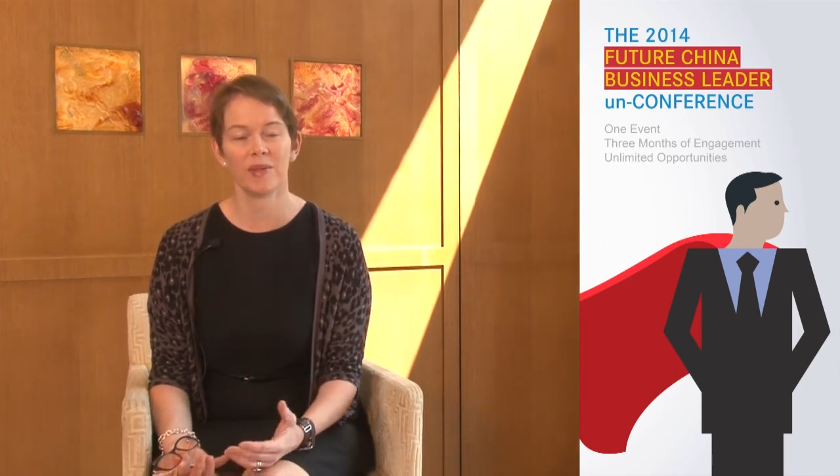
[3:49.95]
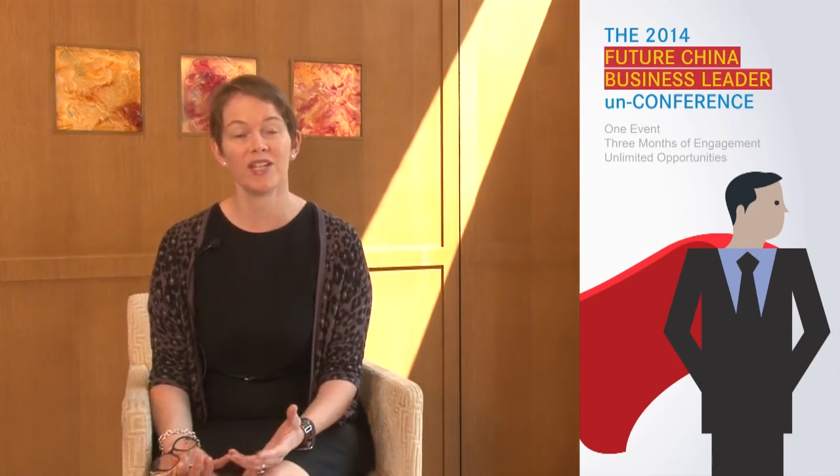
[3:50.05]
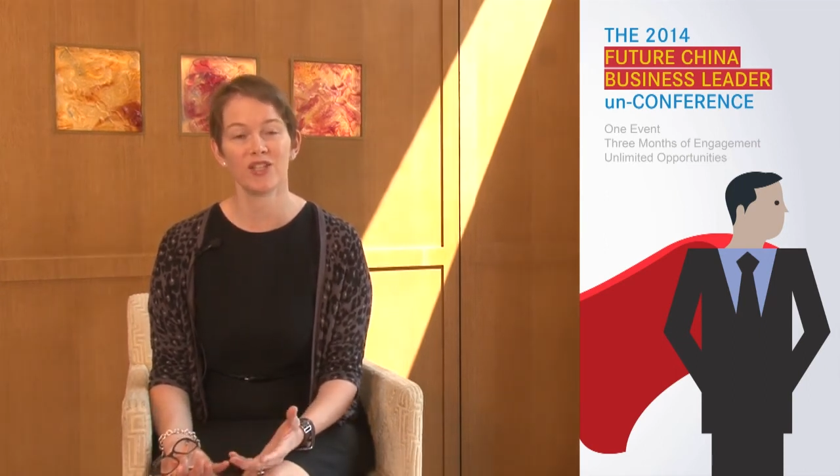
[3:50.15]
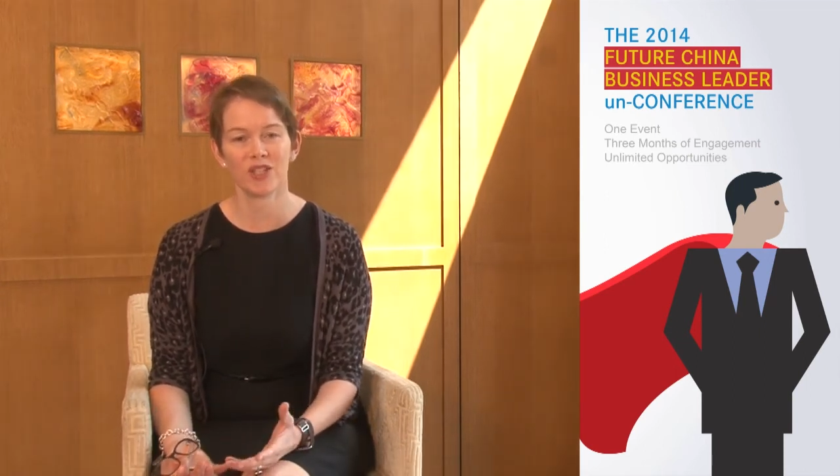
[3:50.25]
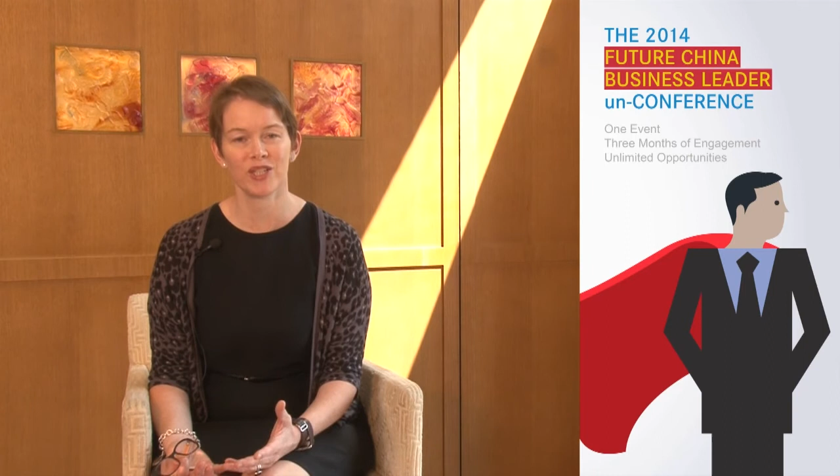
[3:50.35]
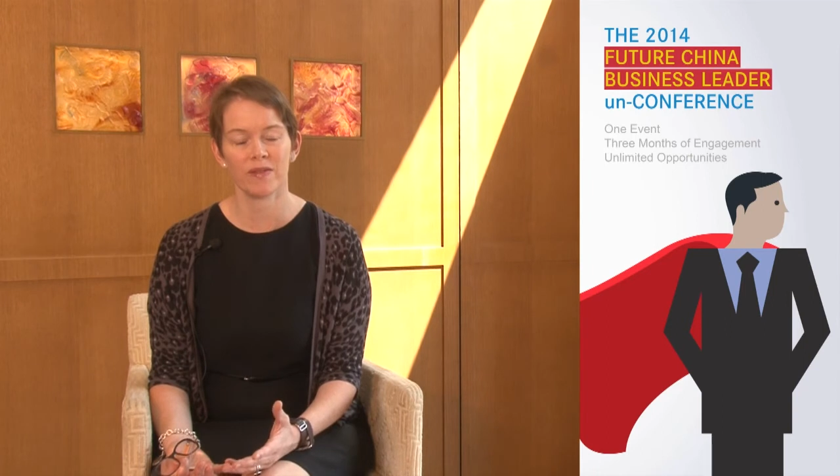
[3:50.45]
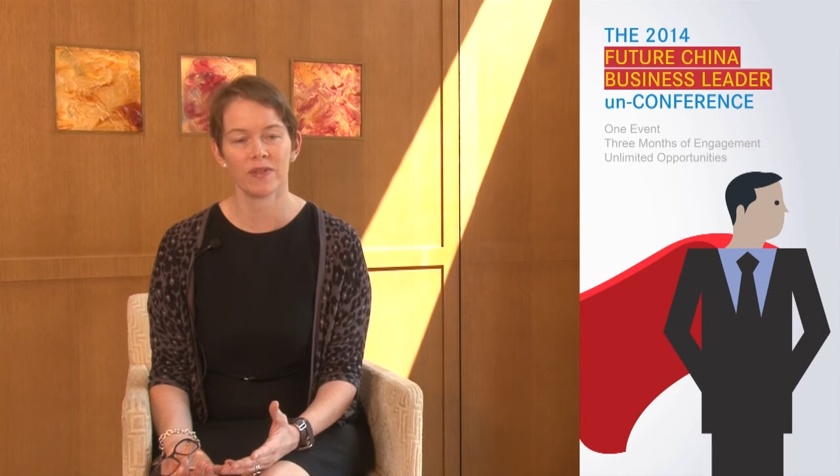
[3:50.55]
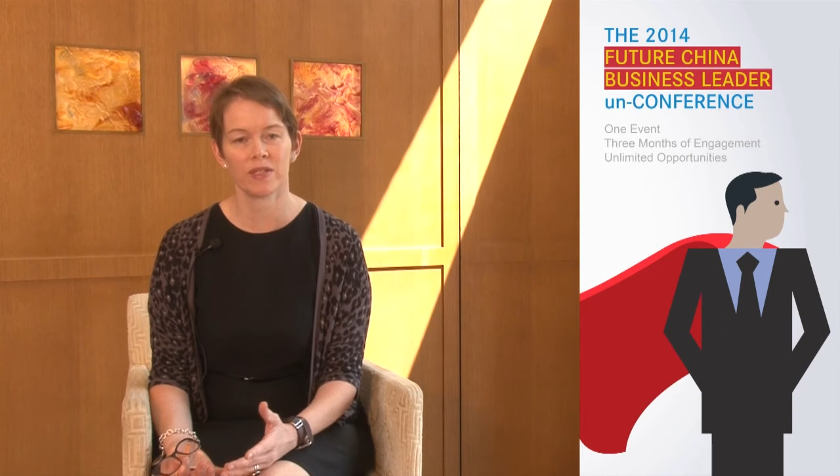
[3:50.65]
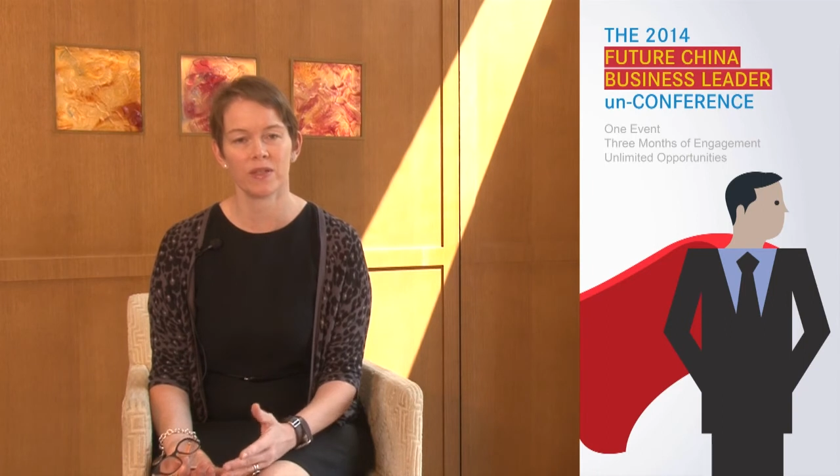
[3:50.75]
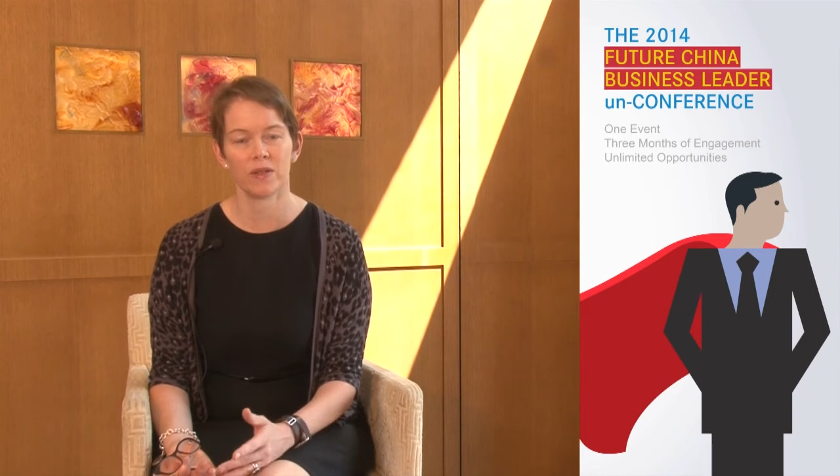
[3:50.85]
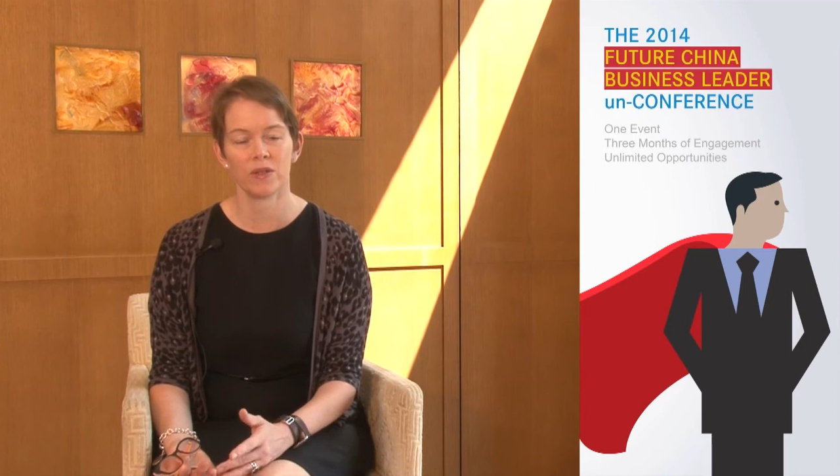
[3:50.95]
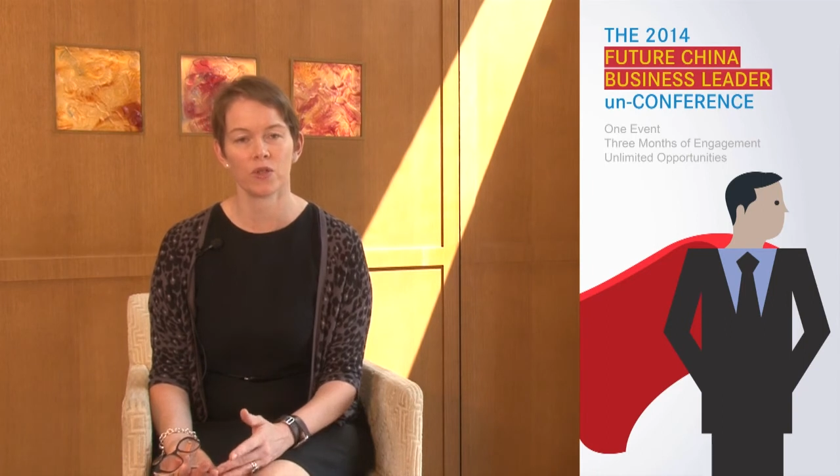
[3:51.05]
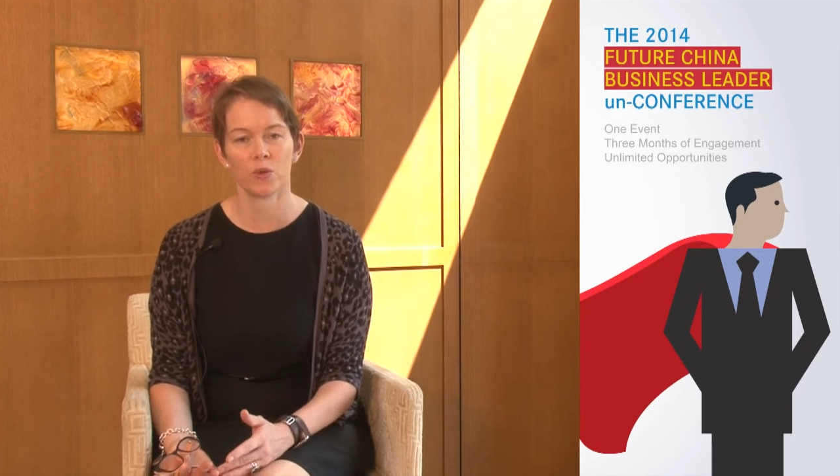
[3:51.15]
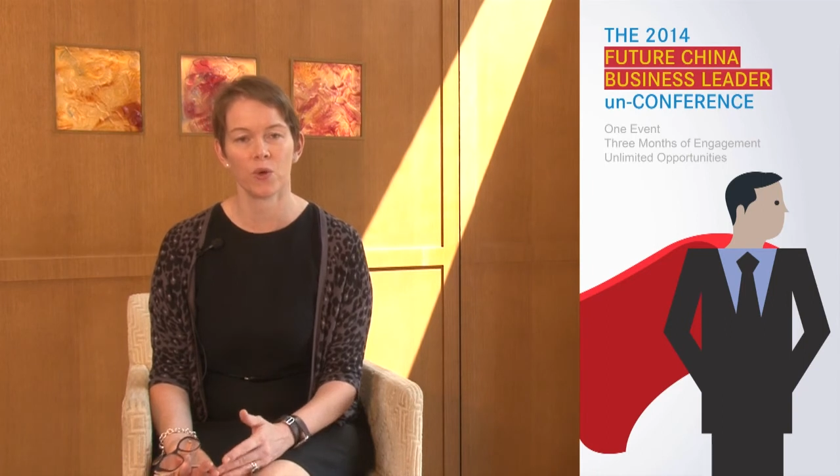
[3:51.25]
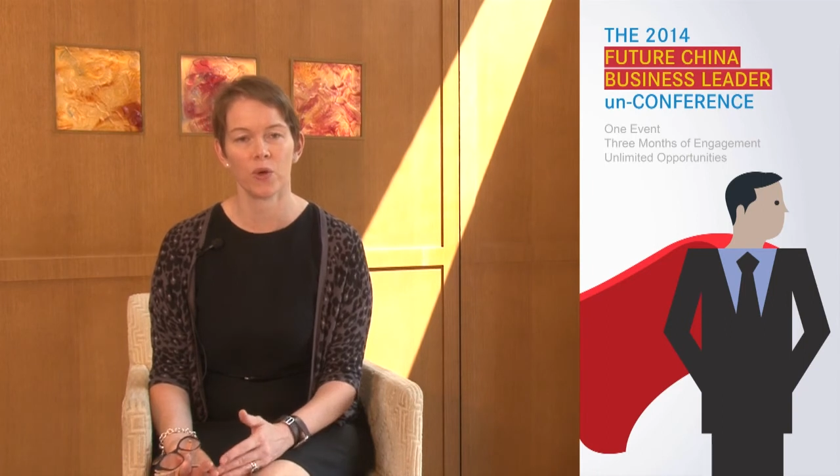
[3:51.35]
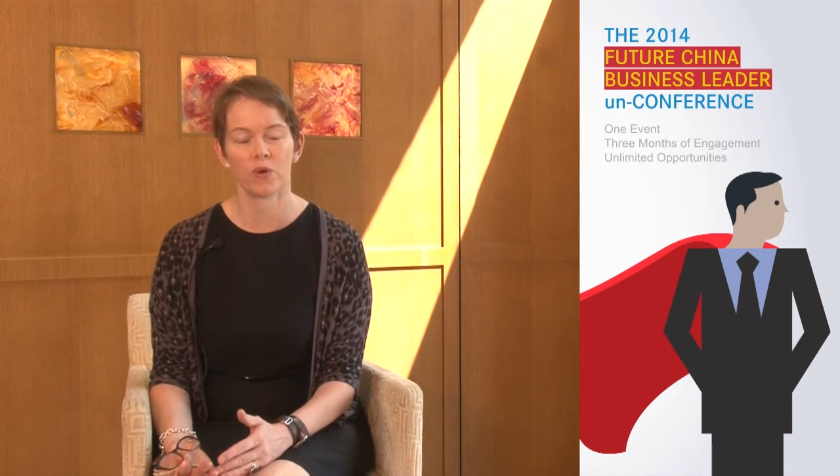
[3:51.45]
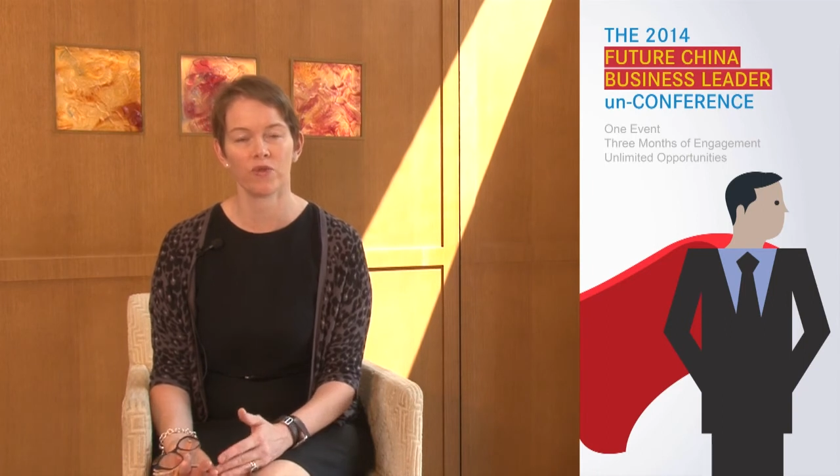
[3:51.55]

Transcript: initiatives to, to work